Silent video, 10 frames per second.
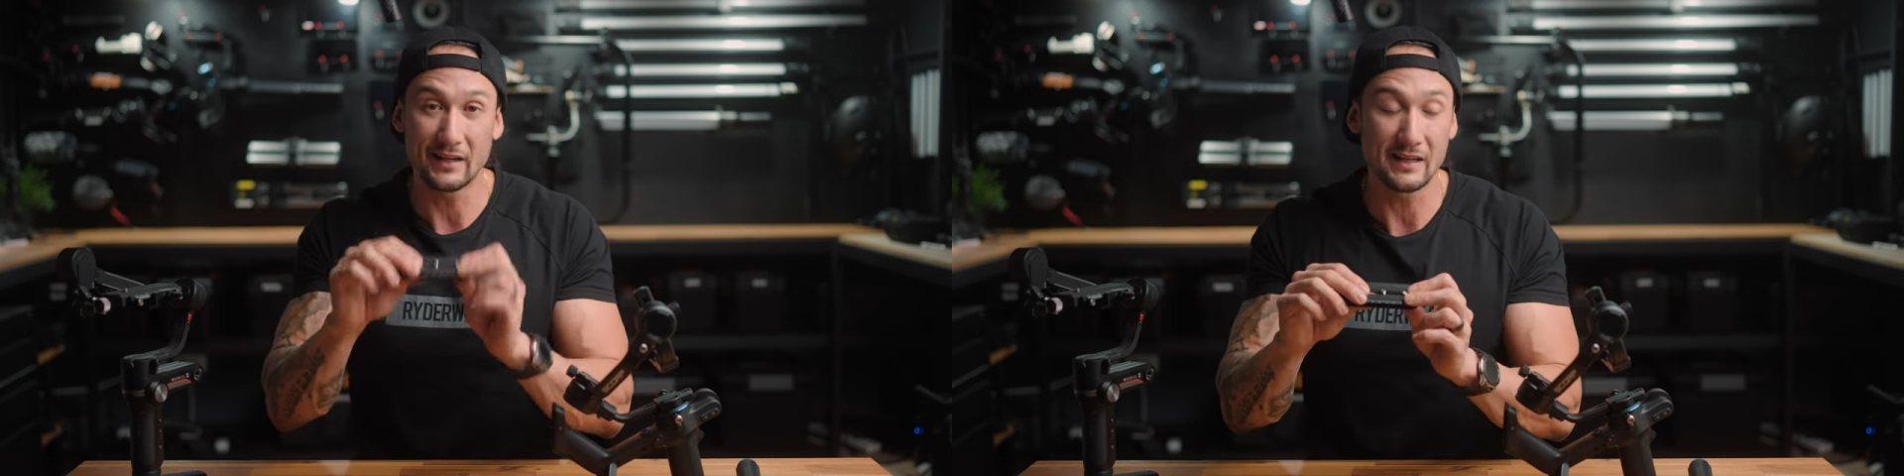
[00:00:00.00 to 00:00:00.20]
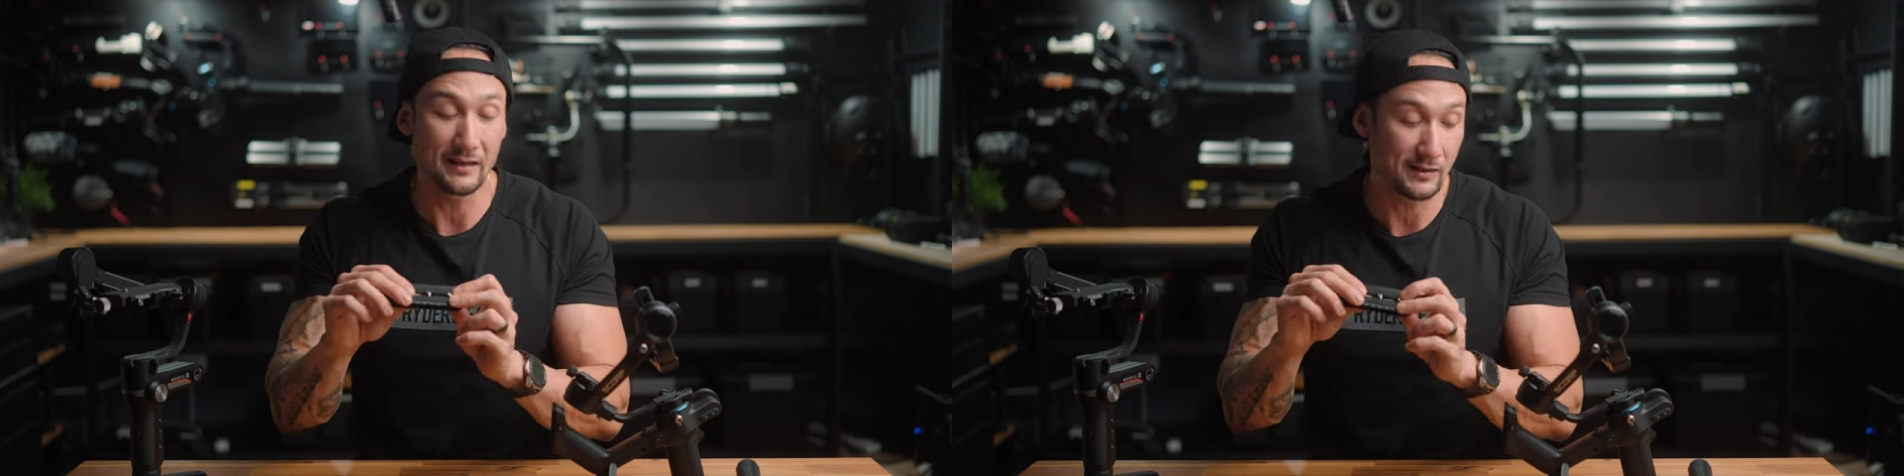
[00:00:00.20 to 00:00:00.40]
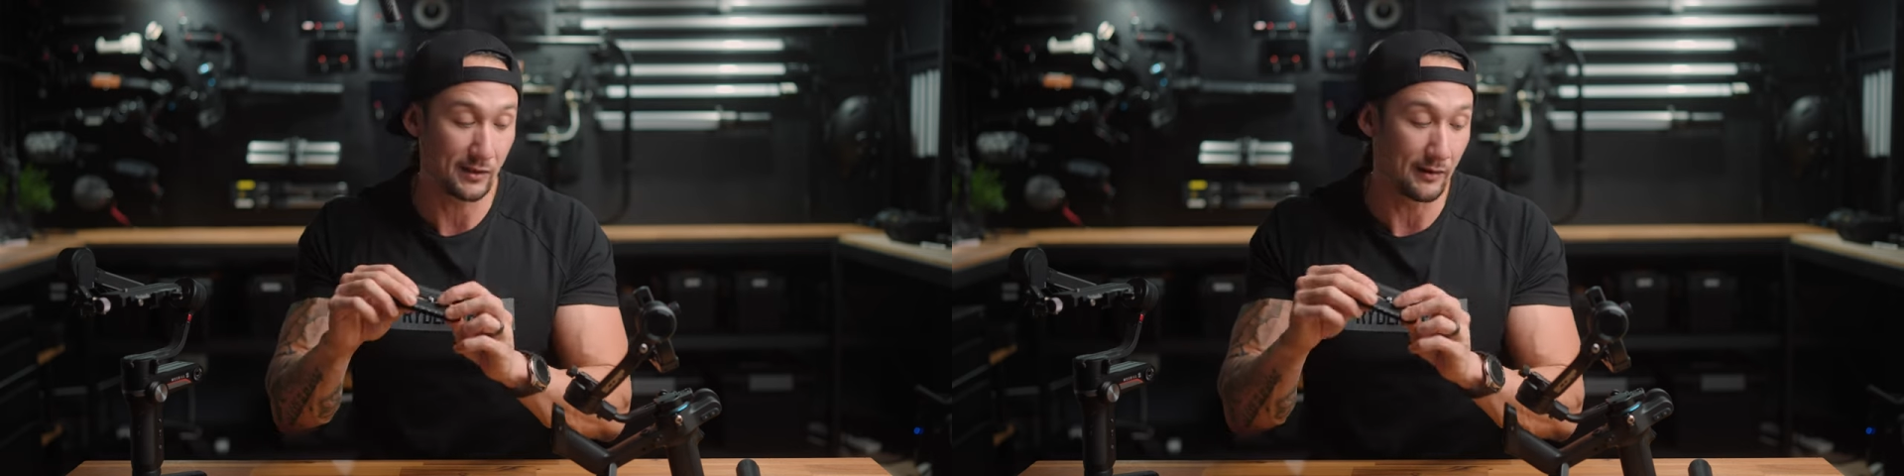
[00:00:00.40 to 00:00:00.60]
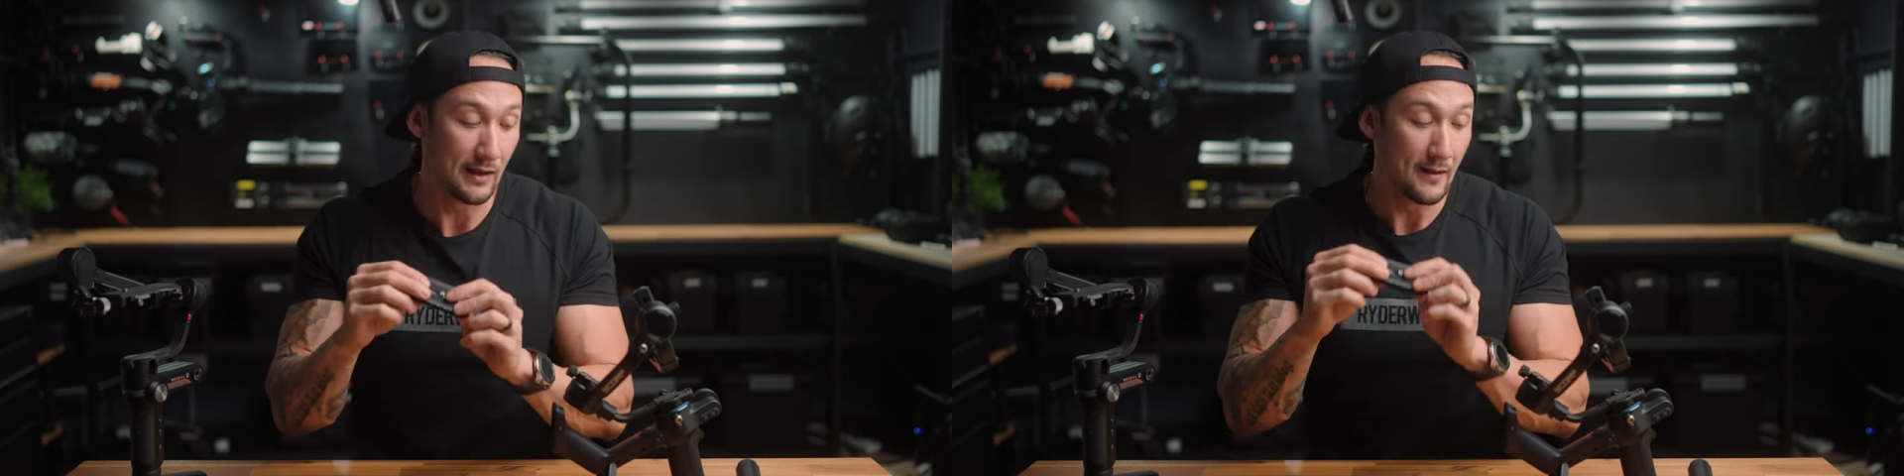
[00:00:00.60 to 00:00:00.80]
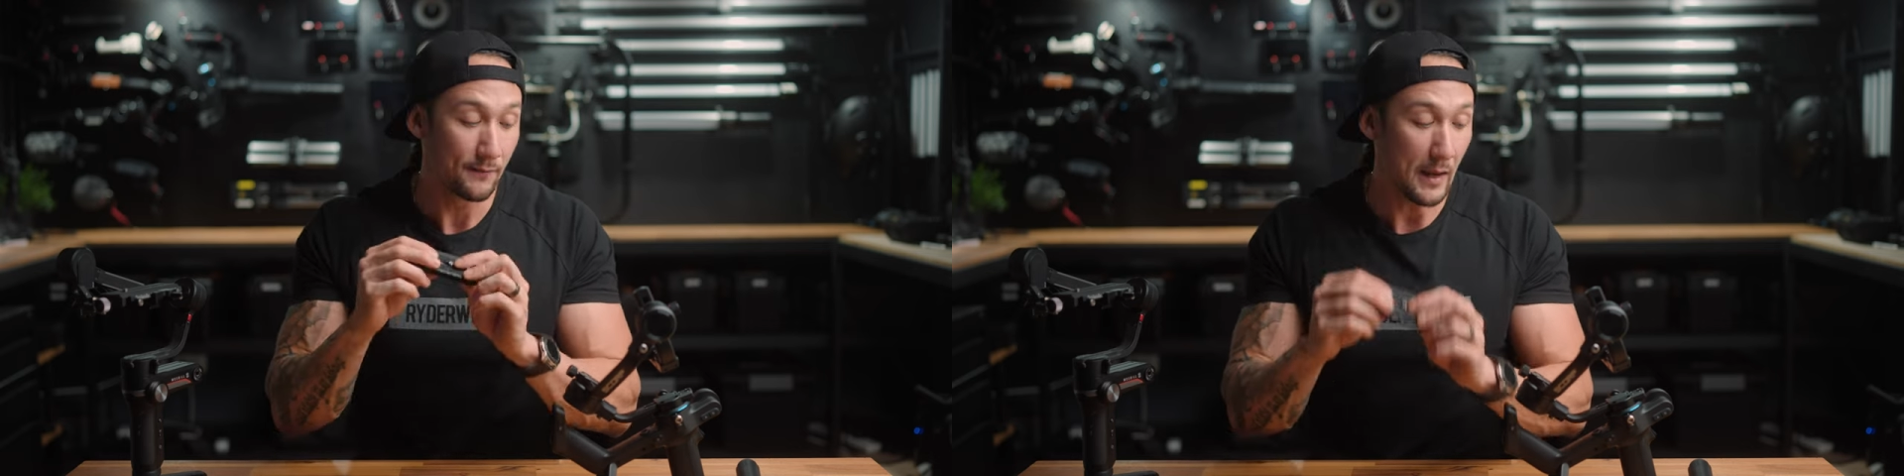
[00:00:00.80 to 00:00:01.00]
here. So
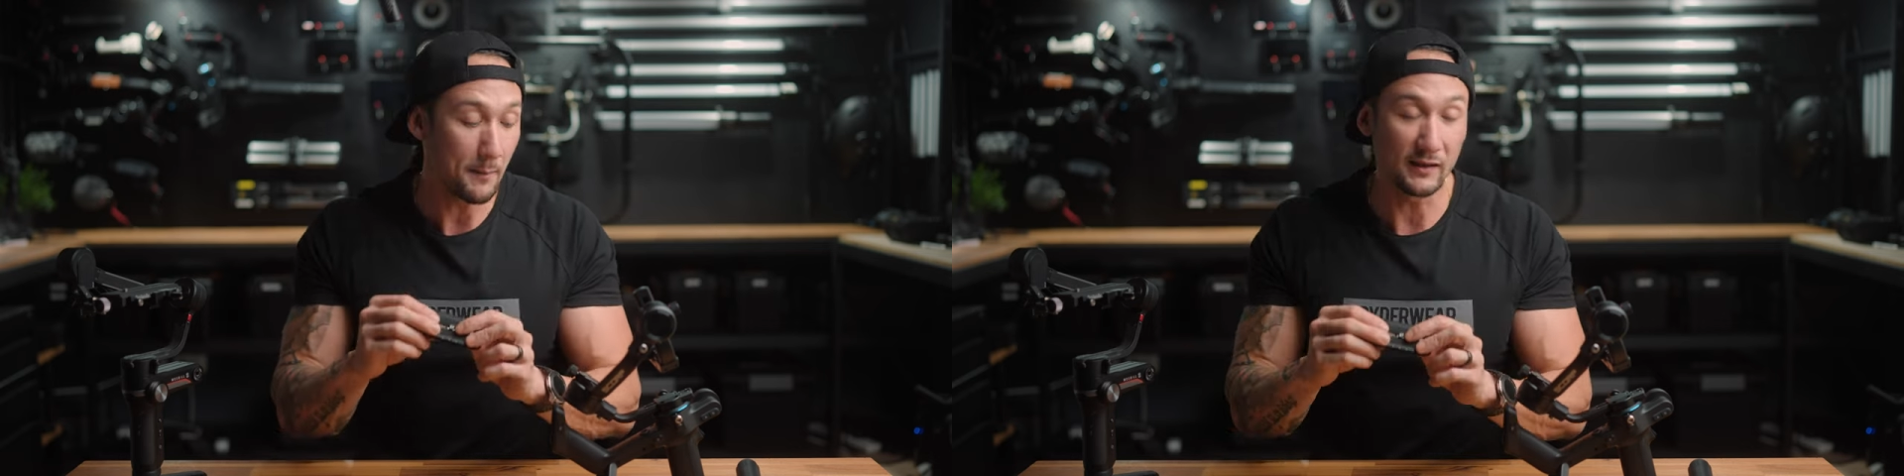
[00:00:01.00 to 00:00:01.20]
that